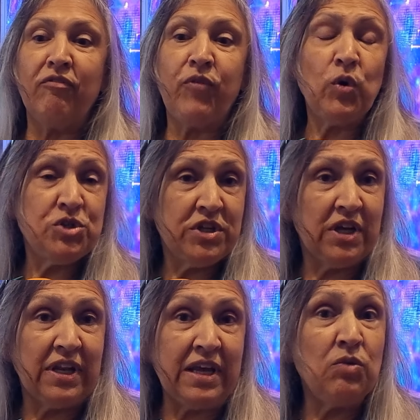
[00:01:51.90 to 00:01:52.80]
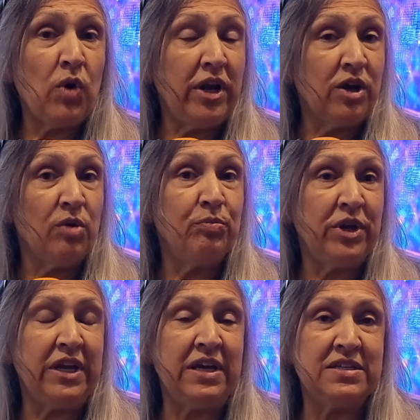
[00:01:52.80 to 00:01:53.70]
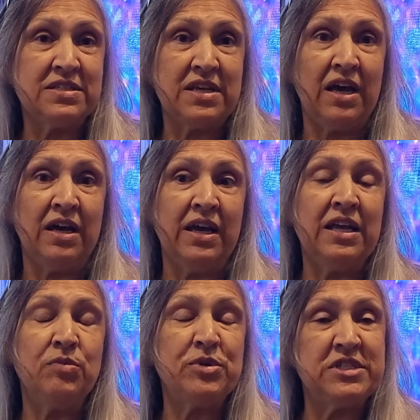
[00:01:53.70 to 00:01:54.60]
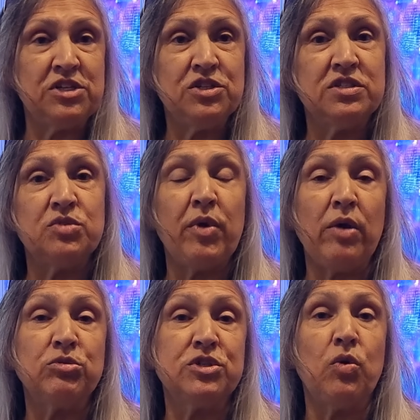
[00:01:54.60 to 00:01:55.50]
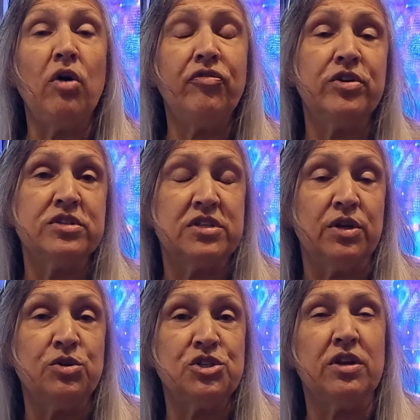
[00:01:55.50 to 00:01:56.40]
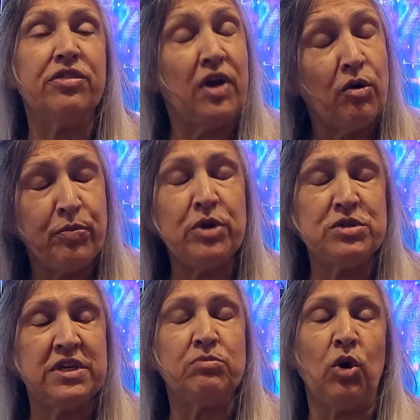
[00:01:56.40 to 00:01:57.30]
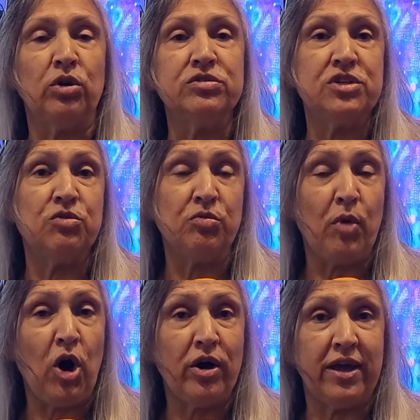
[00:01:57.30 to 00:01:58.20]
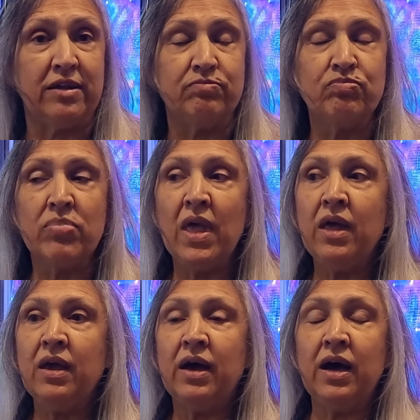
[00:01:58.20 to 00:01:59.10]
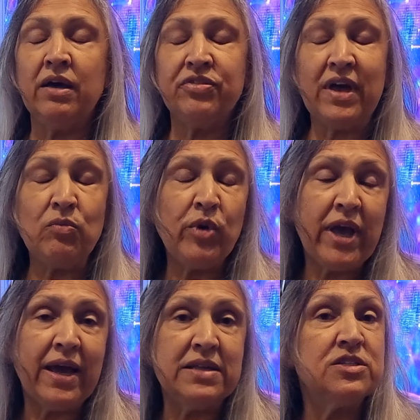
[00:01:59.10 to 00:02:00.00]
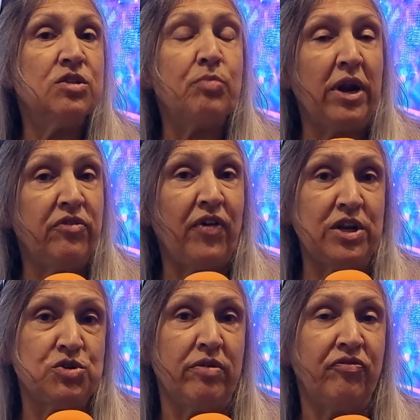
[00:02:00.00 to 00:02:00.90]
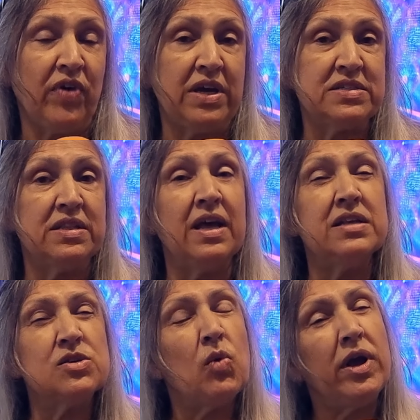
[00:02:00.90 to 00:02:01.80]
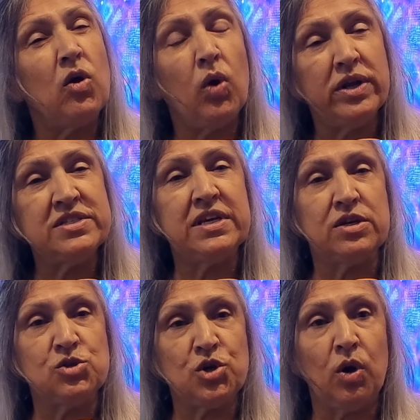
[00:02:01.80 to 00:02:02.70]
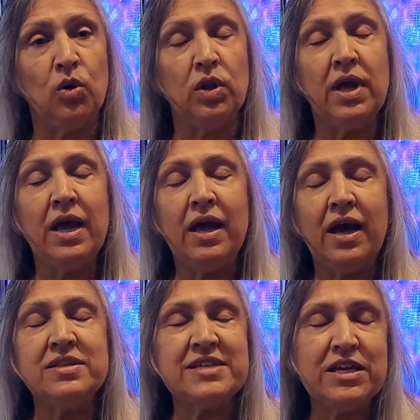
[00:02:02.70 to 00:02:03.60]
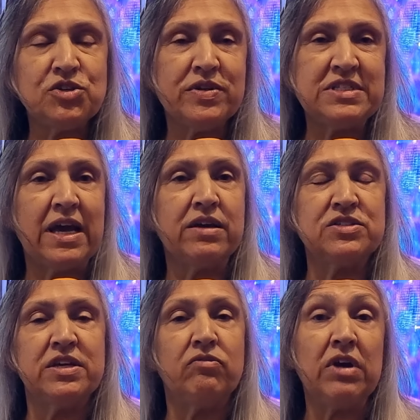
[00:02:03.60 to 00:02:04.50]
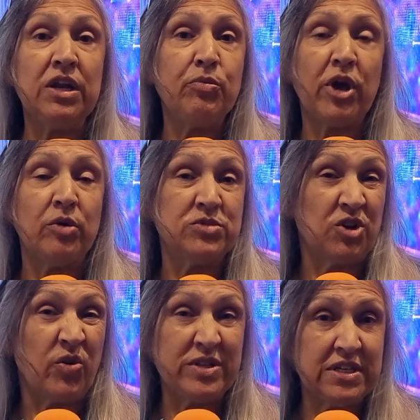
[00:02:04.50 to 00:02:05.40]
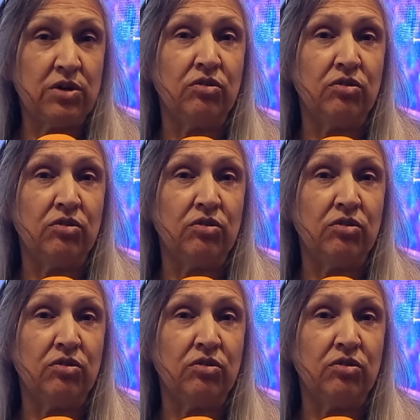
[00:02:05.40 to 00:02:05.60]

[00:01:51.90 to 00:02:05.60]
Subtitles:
Fortunately, when a company is in a position to be able to offer a solution, a therapeutic model to the market, then we get into the manufacturing phase, and that's when quality control and data integrity really becomes a critical